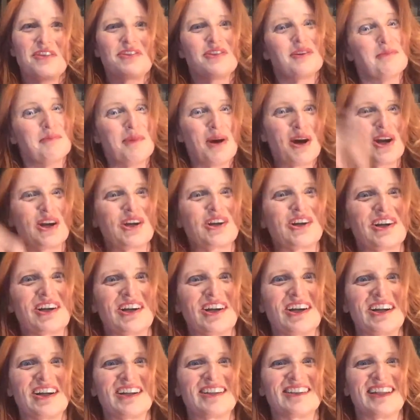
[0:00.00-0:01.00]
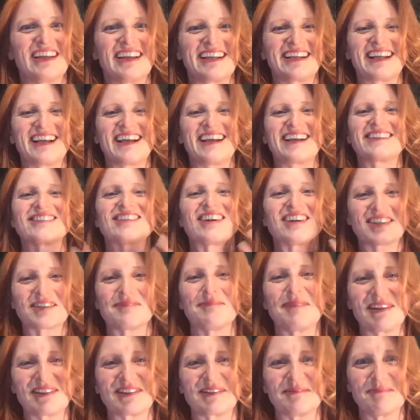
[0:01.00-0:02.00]
the martyr? Like, I talk
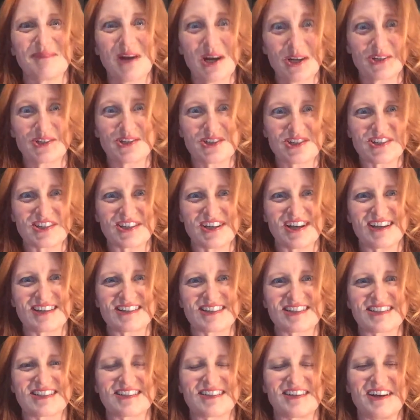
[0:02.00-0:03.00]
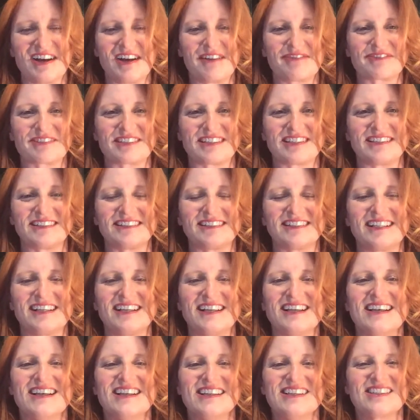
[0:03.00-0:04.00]
about the martyr sauce often.
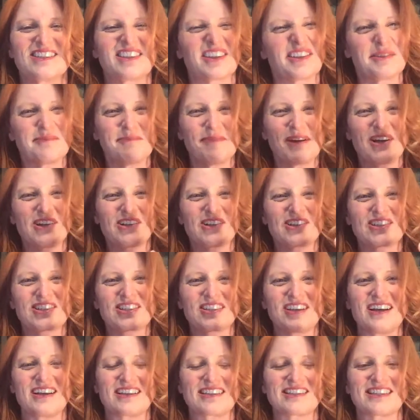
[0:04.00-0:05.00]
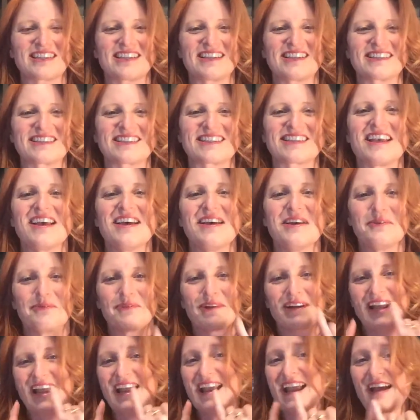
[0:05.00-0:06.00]
So the martyr sauce is
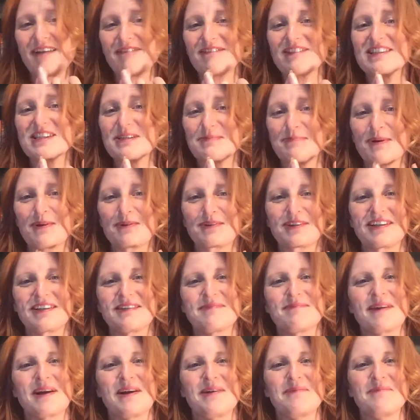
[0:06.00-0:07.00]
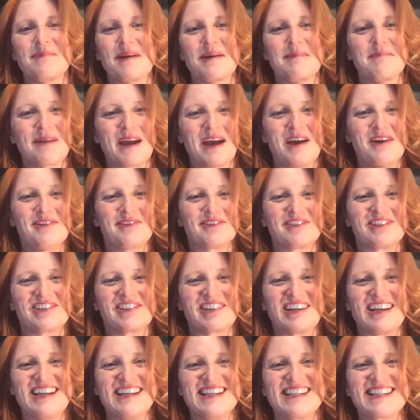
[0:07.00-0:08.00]
when I haven't spoken about my
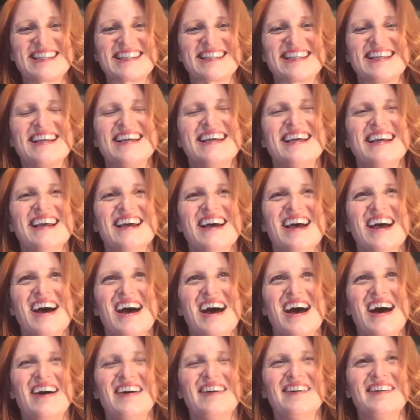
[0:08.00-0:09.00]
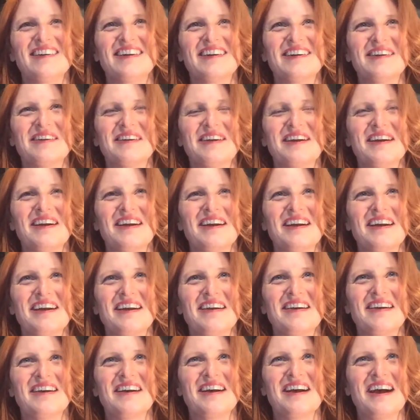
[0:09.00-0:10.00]
boundaries, or
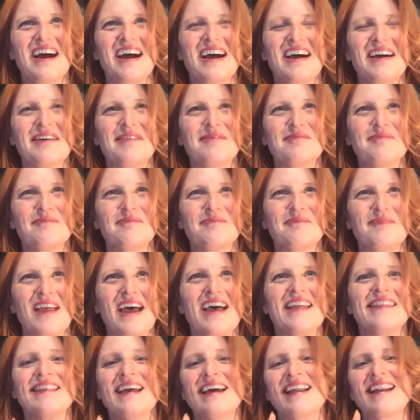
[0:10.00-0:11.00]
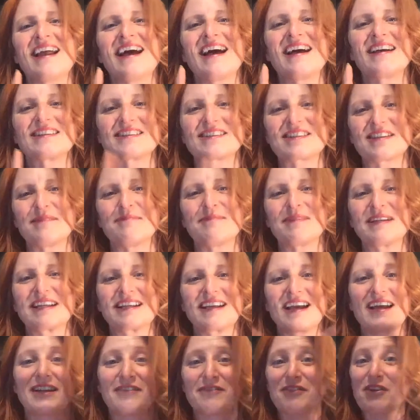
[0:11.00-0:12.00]
and then somebody
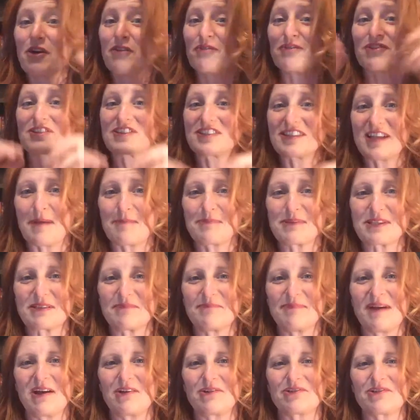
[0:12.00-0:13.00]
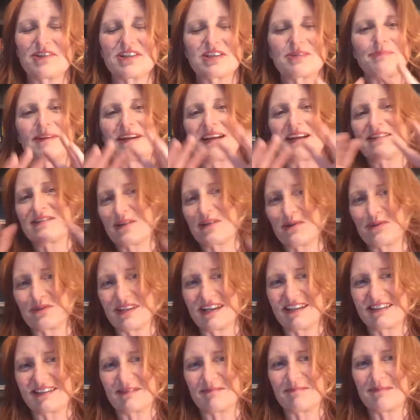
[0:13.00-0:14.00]
kind of oversteps the boundaries, but I don't
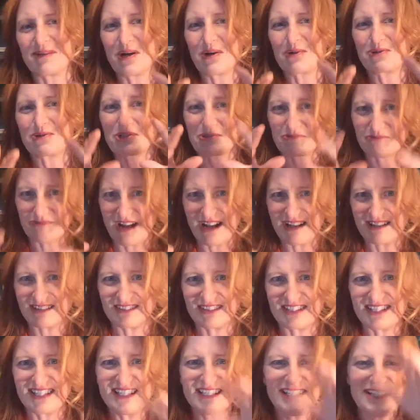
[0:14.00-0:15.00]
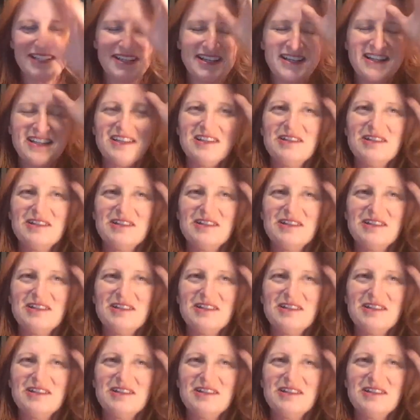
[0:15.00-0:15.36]
let them know directly,